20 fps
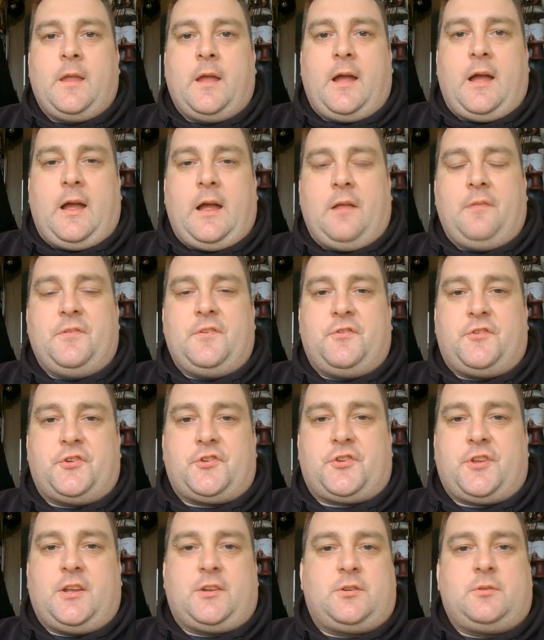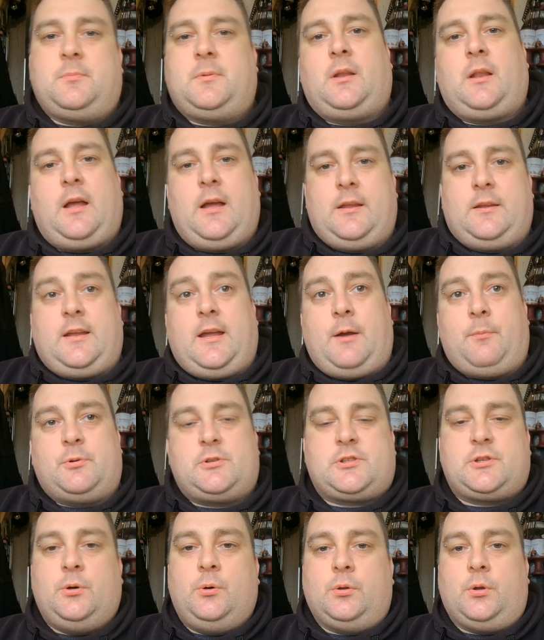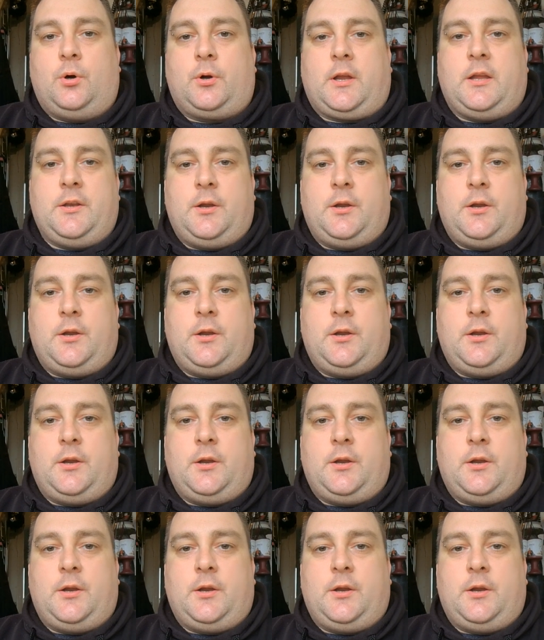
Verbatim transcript: and they just said to me like, "Yeah, we're still looking.